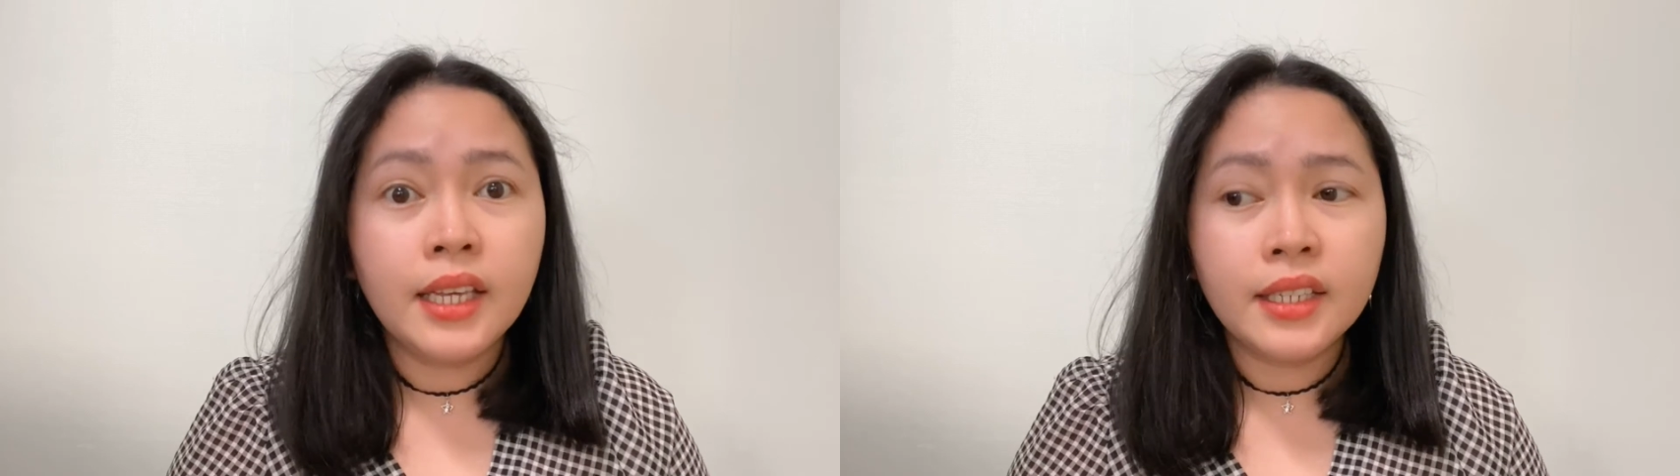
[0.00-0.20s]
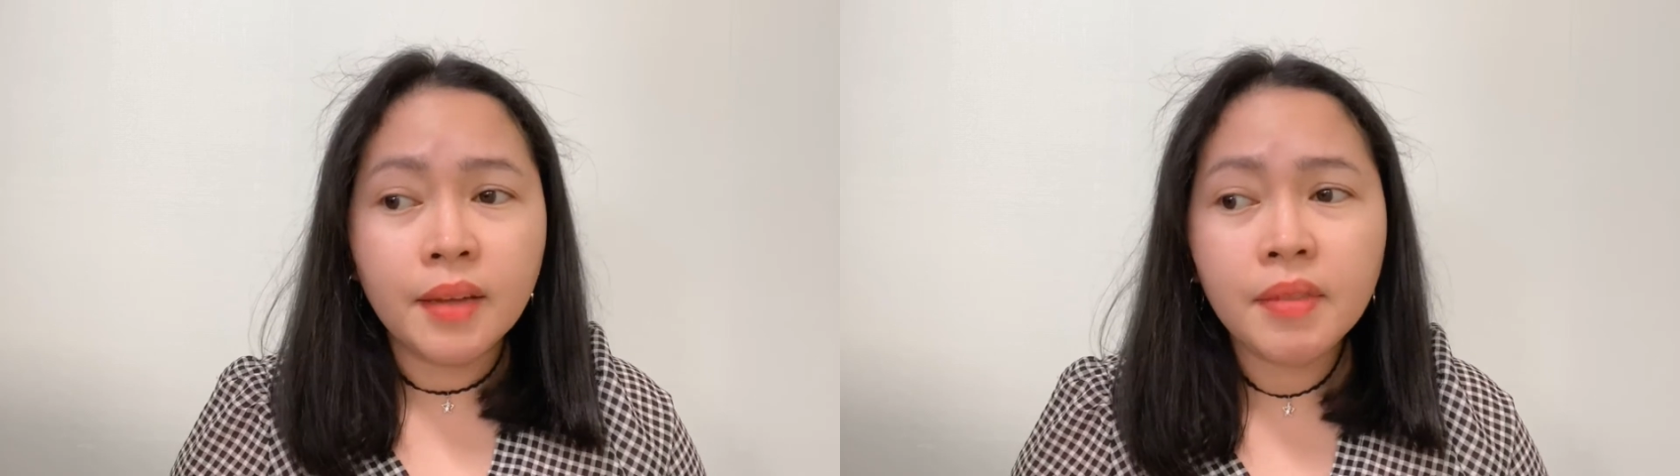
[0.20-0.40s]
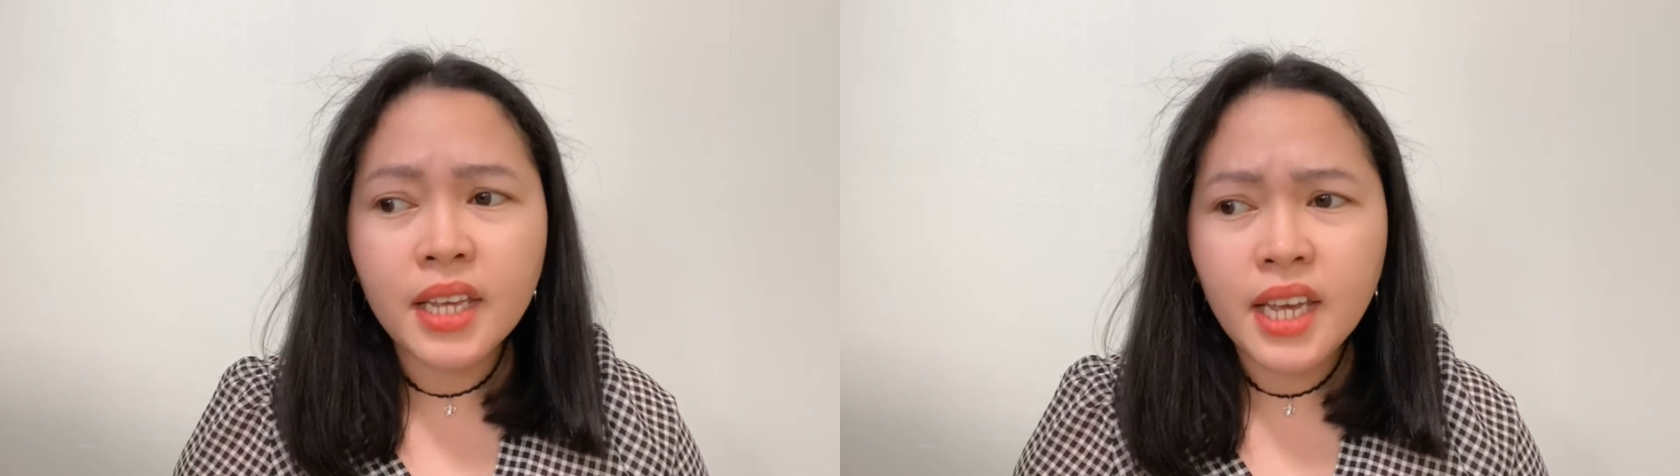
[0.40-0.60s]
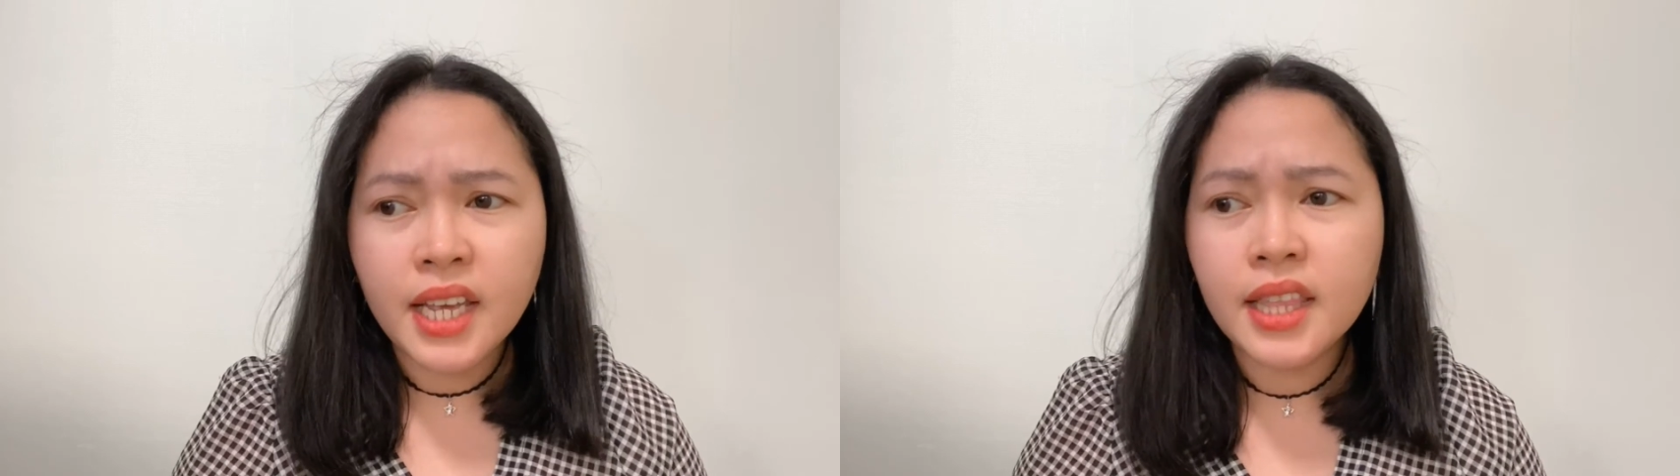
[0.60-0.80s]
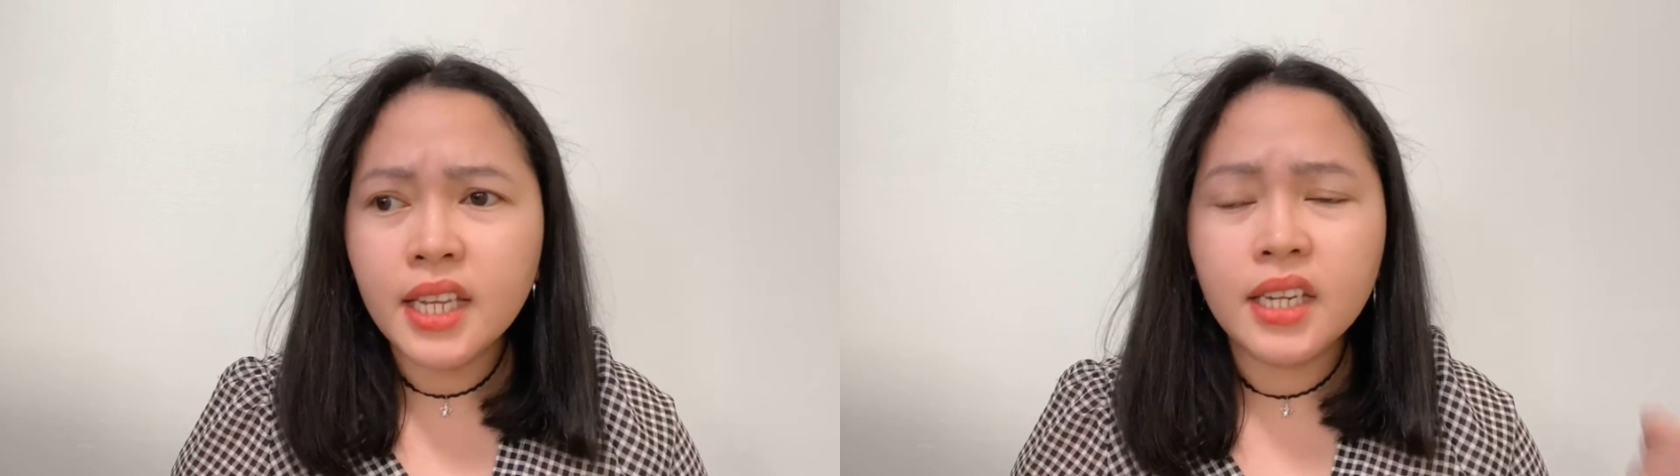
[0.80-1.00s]
Something
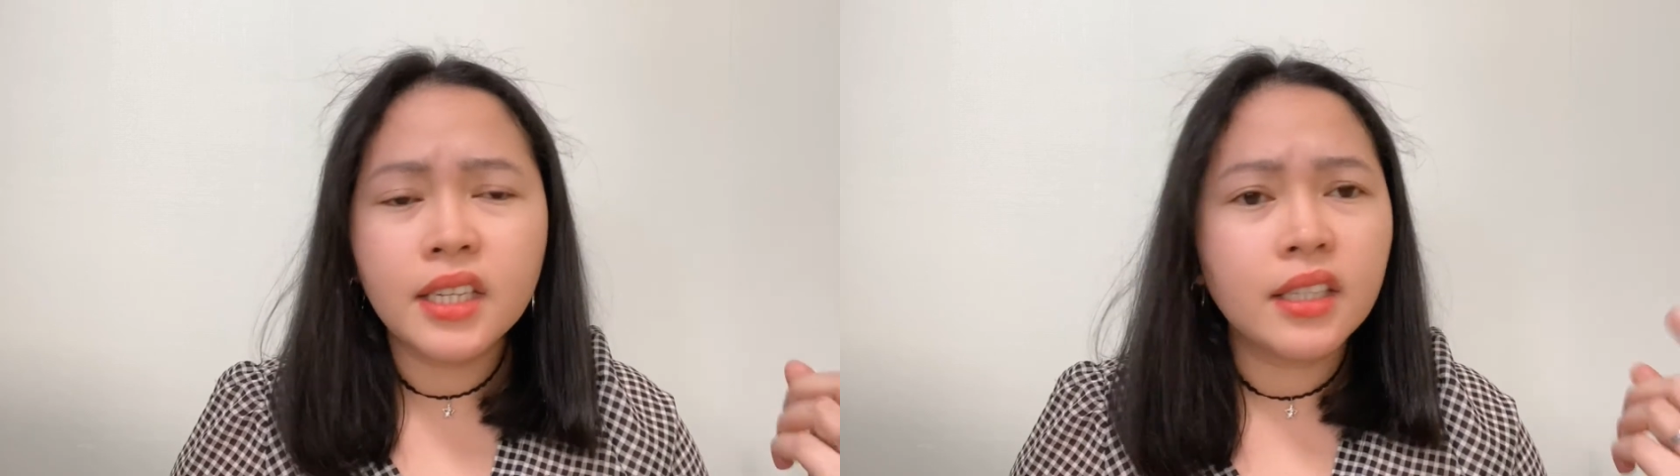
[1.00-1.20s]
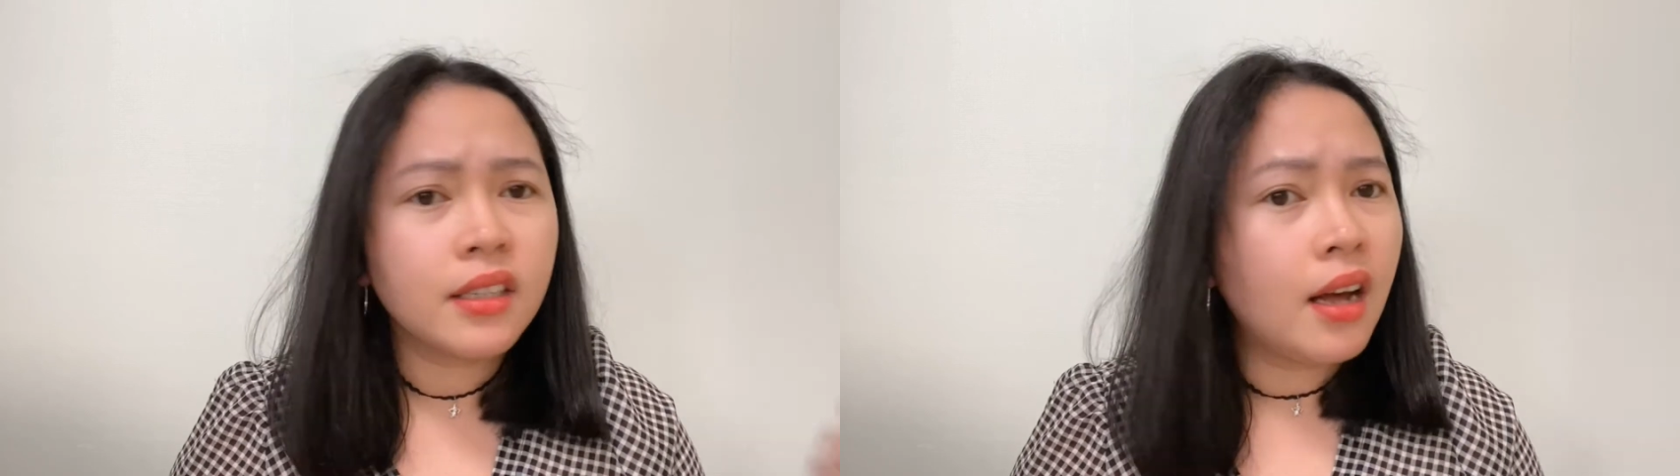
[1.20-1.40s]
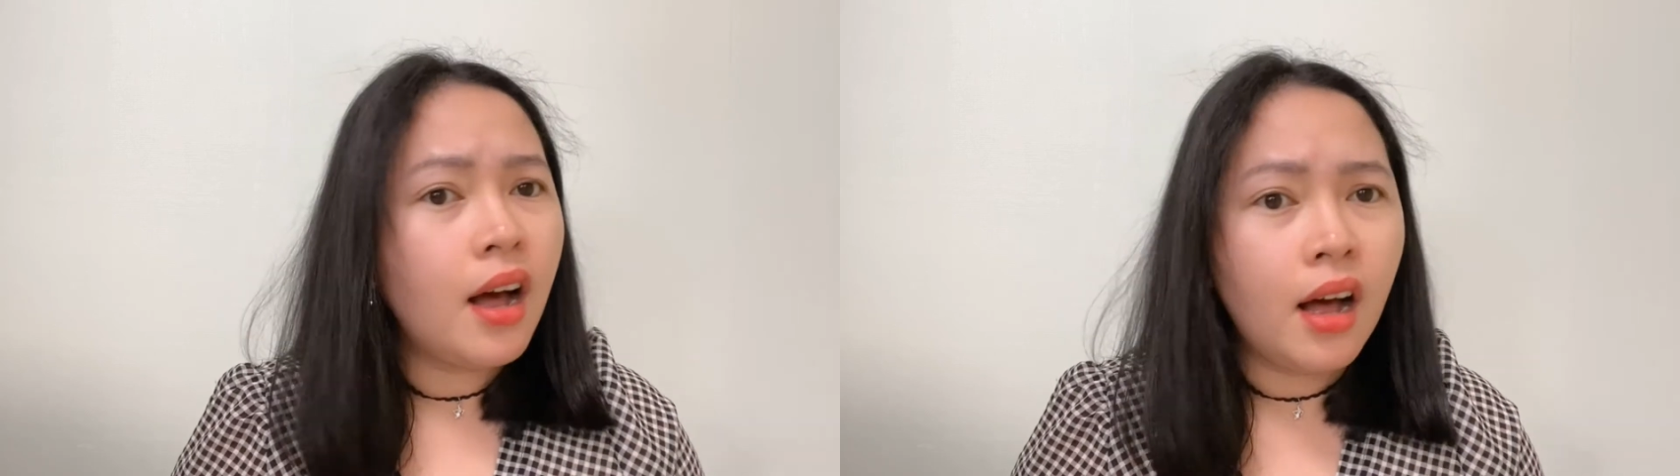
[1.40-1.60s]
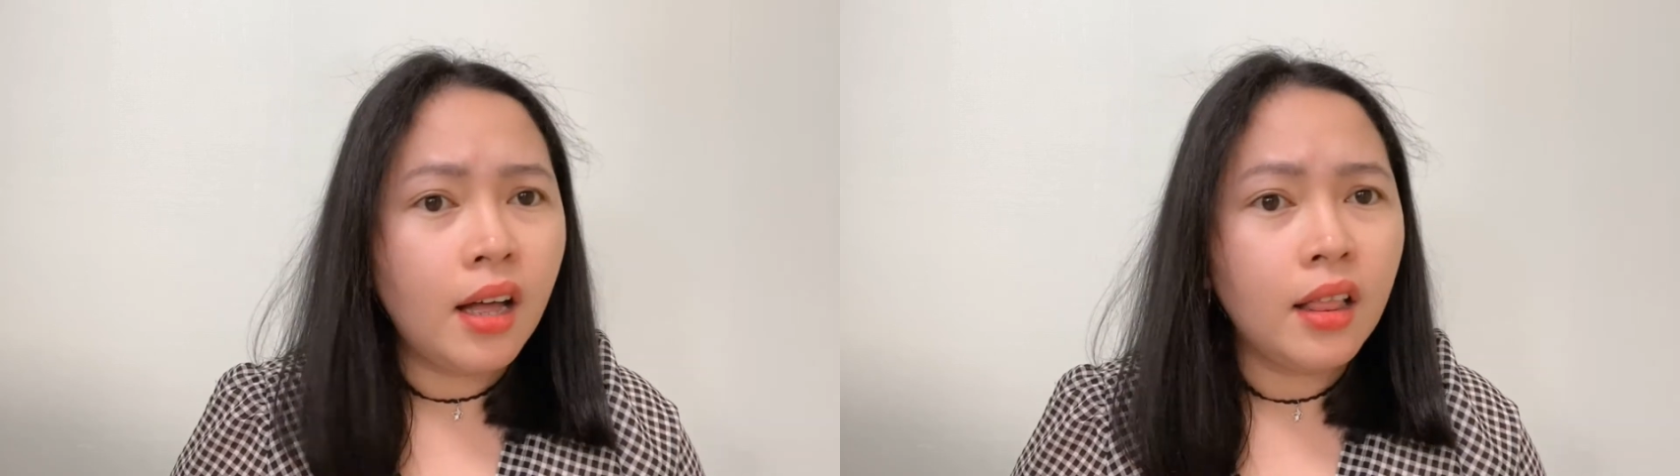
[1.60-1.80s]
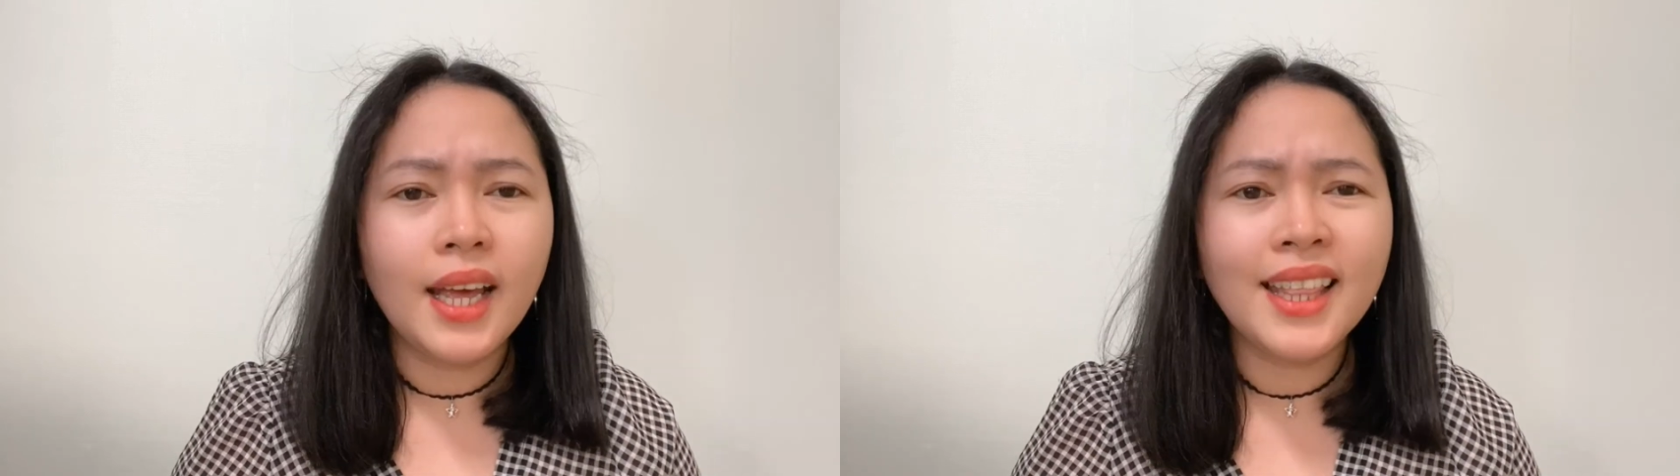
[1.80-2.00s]
hit in the skull,